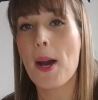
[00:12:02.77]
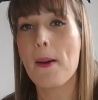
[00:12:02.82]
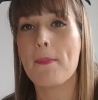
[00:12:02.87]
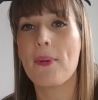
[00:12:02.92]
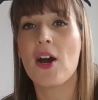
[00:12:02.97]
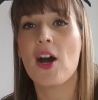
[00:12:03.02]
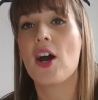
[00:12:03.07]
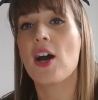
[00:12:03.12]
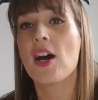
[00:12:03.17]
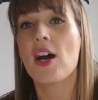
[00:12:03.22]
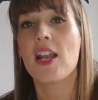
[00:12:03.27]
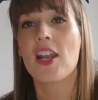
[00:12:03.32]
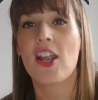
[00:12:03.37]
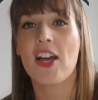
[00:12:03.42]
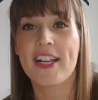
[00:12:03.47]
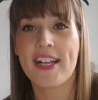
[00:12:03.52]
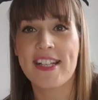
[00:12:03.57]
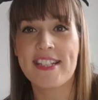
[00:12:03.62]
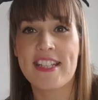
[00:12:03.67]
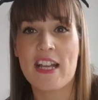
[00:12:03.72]
But
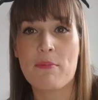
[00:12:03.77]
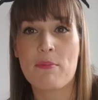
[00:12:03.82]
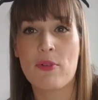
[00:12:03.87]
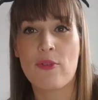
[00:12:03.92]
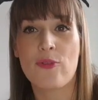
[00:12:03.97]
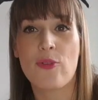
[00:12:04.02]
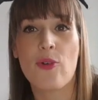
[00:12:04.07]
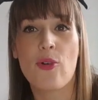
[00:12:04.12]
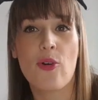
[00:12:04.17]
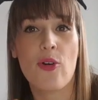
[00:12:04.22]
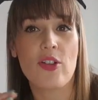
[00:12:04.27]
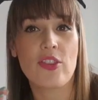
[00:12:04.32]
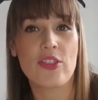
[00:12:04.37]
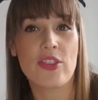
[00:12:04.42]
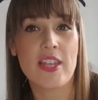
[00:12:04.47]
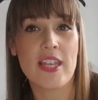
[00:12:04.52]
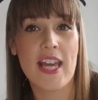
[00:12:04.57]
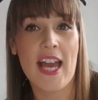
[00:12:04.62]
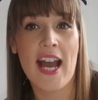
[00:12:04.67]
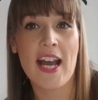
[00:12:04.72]
like I said before,
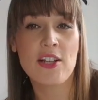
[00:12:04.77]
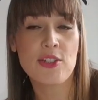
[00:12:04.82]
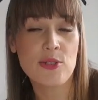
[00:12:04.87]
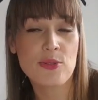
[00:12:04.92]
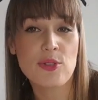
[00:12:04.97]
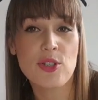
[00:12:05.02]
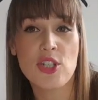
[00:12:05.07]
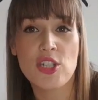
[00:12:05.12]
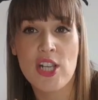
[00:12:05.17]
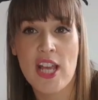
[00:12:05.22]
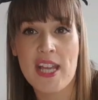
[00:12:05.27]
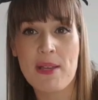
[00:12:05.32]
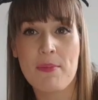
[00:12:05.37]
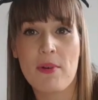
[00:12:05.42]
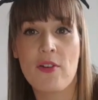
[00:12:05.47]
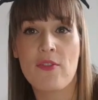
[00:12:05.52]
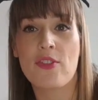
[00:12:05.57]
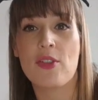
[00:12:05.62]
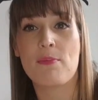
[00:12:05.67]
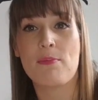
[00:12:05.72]
the actual shape
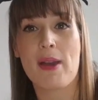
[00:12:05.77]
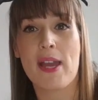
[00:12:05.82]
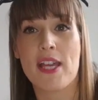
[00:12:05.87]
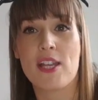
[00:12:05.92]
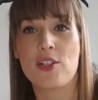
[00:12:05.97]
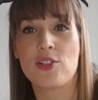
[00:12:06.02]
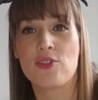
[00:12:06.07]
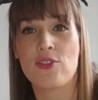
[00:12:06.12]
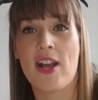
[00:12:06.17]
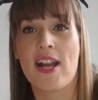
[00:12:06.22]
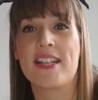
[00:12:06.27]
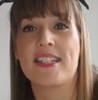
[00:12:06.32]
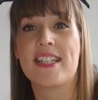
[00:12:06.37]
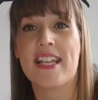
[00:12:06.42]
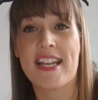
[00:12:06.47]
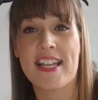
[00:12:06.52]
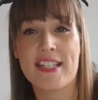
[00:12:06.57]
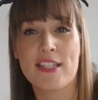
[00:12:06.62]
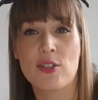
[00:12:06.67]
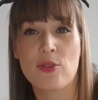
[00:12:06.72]
of the main dress
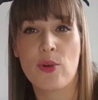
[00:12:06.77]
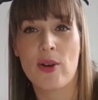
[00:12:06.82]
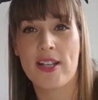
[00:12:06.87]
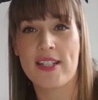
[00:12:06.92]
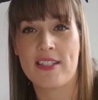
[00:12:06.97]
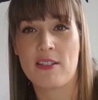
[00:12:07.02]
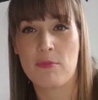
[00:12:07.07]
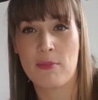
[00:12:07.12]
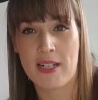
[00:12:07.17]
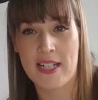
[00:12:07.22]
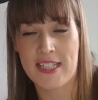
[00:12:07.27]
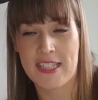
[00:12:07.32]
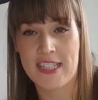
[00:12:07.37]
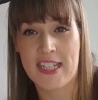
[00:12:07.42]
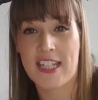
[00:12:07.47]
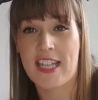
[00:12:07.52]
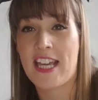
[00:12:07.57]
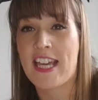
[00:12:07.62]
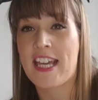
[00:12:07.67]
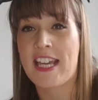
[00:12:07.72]
is quite
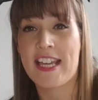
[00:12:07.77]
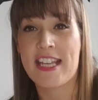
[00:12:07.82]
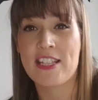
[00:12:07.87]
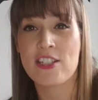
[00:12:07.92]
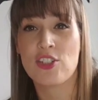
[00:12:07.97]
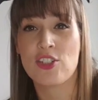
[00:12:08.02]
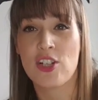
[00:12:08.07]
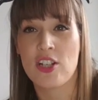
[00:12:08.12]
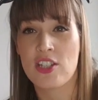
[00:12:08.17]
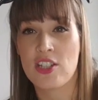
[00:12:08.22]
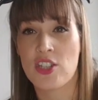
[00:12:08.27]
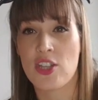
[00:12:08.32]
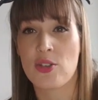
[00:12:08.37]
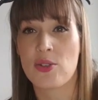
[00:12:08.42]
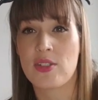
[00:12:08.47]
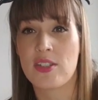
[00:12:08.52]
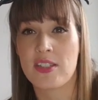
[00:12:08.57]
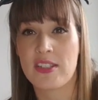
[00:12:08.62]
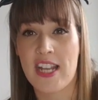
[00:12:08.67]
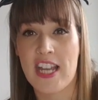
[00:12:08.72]
simplistic. It is just
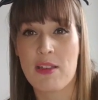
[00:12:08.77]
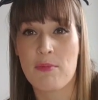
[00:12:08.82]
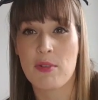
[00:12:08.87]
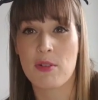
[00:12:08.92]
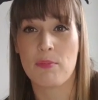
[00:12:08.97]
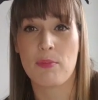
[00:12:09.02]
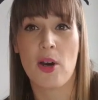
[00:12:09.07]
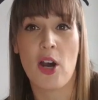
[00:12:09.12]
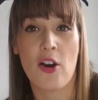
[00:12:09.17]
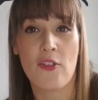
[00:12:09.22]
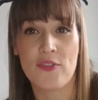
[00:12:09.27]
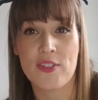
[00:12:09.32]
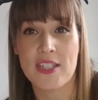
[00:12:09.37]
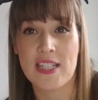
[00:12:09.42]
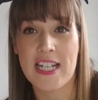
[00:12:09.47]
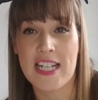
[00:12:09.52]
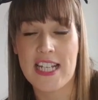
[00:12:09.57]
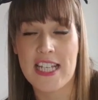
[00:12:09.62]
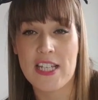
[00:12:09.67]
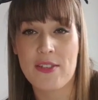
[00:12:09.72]
those statement puff
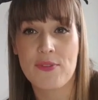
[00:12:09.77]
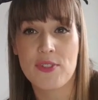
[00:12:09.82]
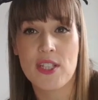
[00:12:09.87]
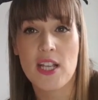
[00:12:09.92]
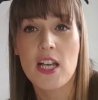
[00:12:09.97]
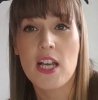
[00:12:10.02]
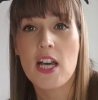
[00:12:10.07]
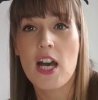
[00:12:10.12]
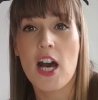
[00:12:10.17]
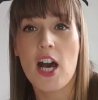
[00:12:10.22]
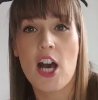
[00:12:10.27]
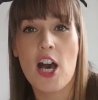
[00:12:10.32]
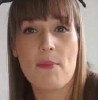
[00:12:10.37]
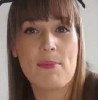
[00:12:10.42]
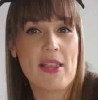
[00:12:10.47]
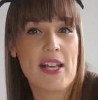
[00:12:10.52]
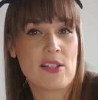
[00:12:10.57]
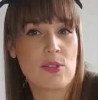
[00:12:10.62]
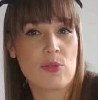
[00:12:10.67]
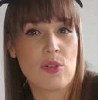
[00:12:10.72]
sleeves.
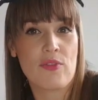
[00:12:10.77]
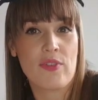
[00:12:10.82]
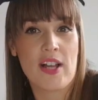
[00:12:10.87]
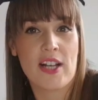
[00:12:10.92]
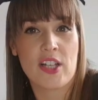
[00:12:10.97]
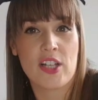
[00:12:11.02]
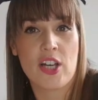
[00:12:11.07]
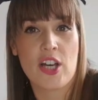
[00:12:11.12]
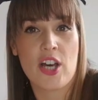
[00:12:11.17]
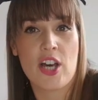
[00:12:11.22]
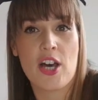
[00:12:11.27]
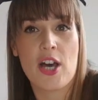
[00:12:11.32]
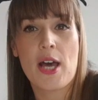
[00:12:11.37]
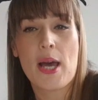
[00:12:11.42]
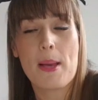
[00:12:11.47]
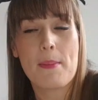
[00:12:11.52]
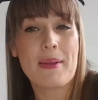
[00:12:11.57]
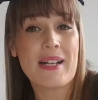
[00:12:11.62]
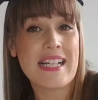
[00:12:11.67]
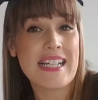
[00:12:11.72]
They're sort of like a
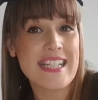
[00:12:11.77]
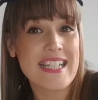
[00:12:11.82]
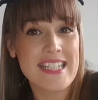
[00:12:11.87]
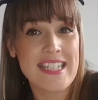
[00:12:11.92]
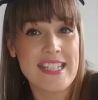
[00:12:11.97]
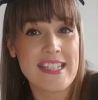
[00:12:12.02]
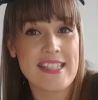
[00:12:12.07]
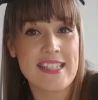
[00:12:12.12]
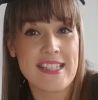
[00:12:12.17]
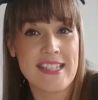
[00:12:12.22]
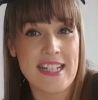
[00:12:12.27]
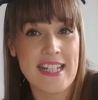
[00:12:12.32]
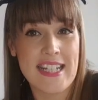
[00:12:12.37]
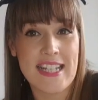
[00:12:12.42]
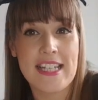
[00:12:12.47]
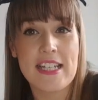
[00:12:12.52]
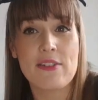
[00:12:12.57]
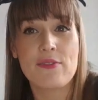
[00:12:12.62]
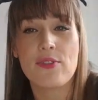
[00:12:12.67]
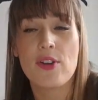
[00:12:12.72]
pleated
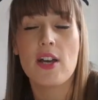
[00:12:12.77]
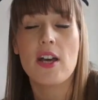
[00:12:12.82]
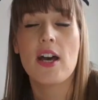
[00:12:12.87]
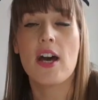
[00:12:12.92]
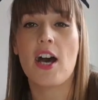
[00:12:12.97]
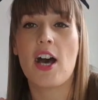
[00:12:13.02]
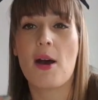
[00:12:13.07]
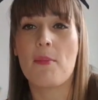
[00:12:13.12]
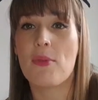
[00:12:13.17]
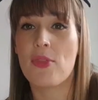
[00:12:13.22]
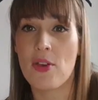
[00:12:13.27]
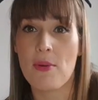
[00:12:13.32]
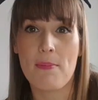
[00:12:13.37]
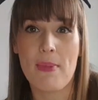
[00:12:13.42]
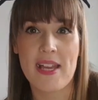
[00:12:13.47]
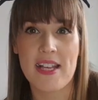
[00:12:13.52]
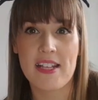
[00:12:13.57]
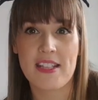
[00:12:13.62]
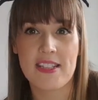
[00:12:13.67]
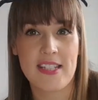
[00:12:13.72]
sleeve that
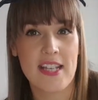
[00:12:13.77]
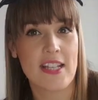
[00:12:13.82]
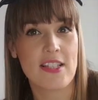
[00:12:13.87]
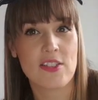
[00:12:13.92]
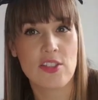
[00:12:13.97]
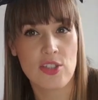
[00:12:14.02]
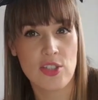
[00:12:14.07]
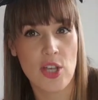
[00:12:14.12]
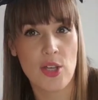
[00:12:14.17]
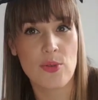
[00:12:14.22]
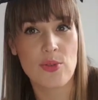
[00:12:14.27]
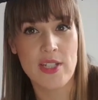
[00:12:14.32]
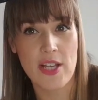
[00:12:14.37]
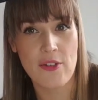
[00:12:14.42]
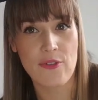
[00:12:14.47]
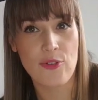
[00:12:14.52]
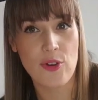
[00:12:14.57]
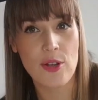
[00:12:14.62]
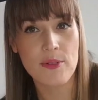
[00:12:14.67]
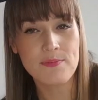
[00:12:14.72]
makes it so
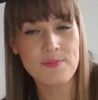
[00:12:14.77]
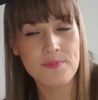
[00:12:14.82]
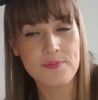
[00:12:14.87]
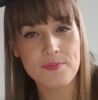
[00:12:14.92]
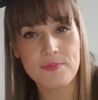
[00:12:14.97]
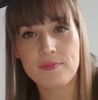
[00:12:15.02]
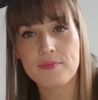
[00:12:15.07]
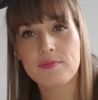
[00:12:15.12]
different.